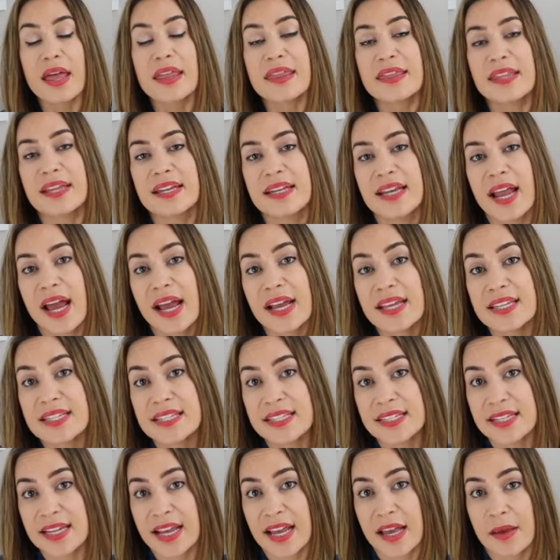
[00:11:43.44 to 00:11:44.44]
The
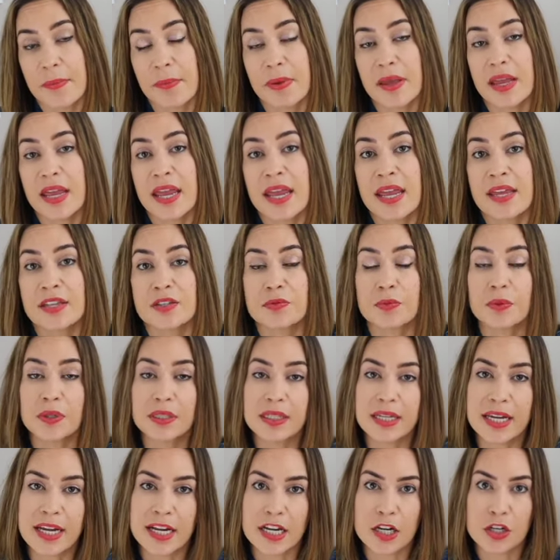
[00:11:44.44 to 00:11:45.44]
next tip is
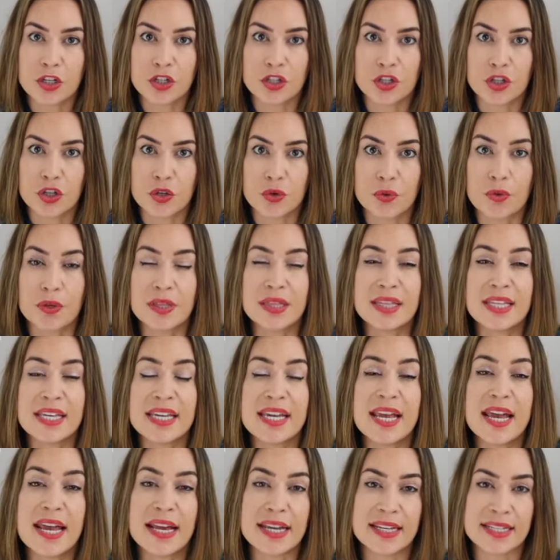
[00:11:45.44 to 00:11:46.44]
related to
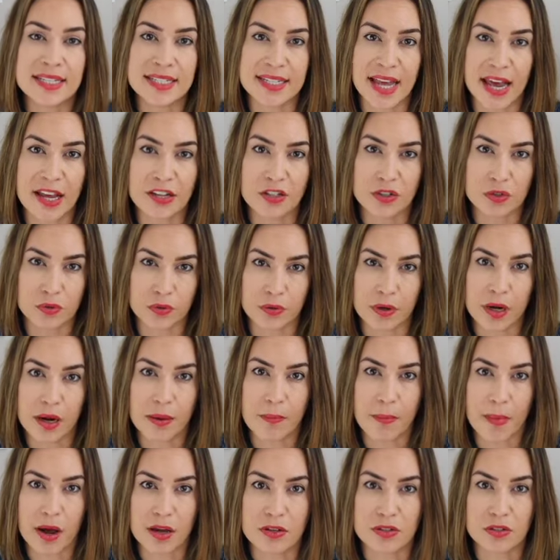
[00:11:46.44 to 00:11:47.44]
the accessory
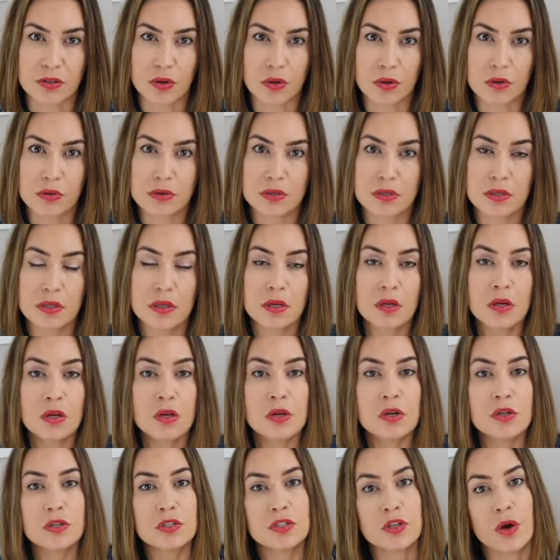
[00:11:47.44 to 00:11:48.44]
muscles.
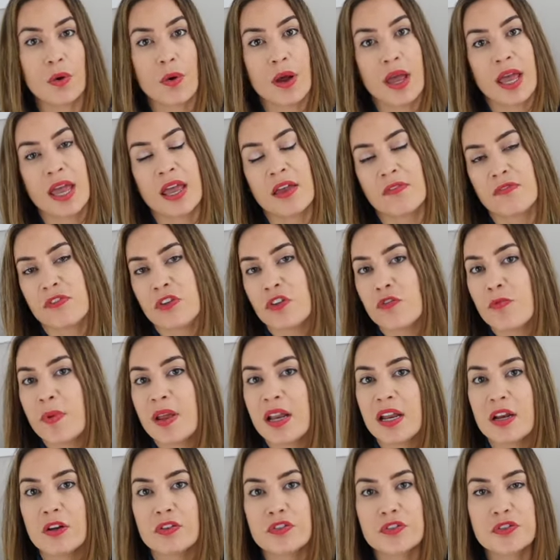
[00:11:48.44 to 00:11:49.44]
So if you've been
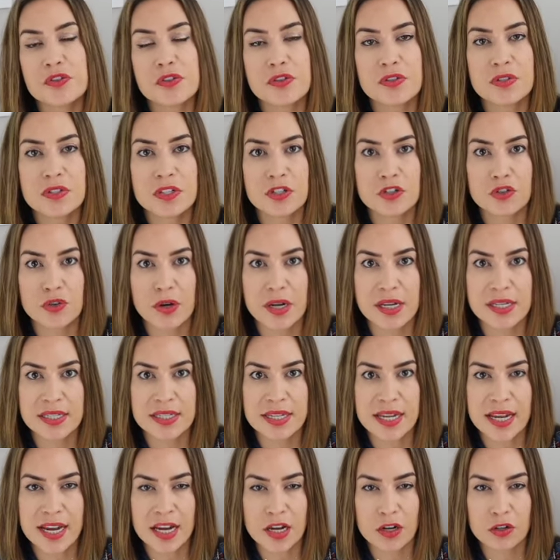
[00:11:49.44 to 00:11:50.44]
introduced to
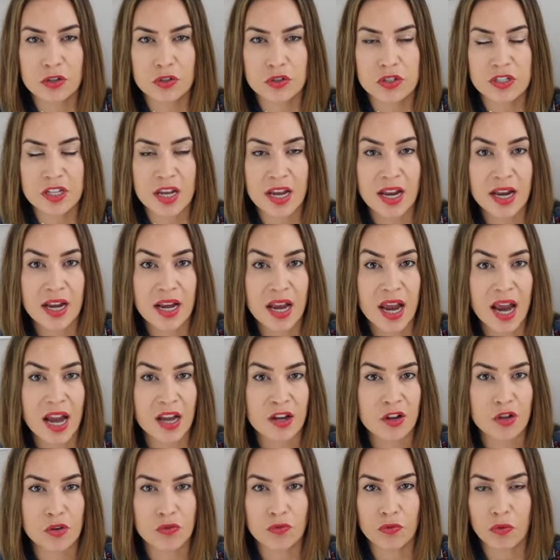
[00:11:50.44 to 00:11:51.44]
Tracy Anderson
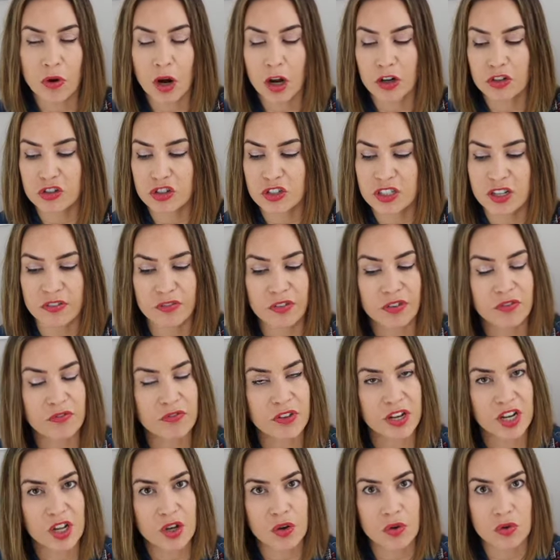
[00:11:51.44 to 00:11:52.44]
and you've watched different
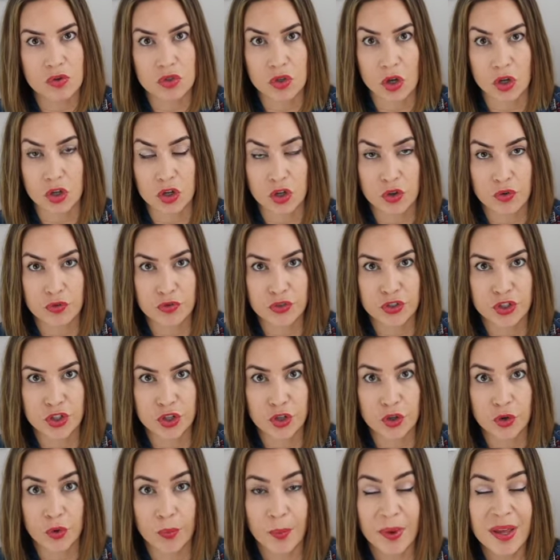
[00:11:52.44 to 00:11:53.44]
videos on
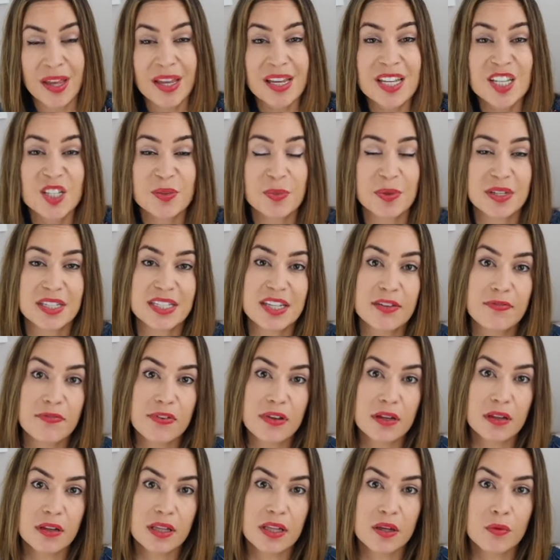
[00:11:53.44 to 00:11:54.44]
YouTube,
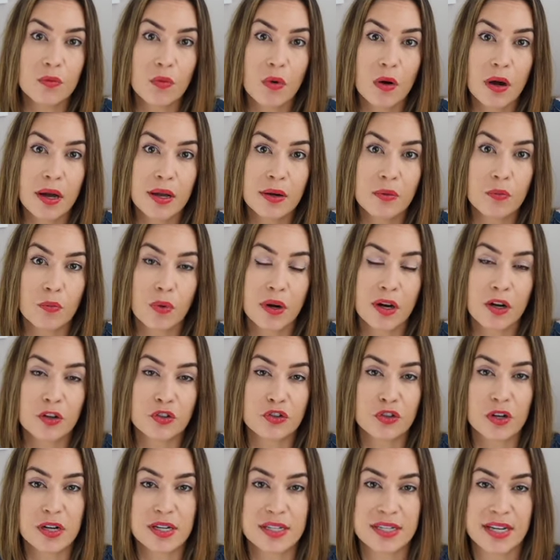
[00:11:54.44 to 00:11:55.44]
specifically one where
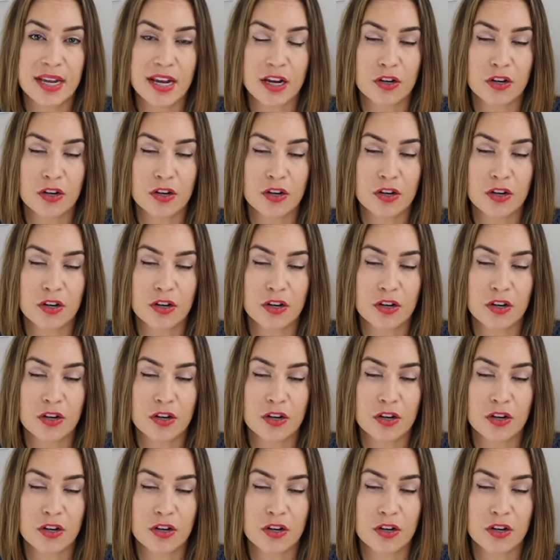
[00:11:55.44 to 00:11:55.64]
Tracy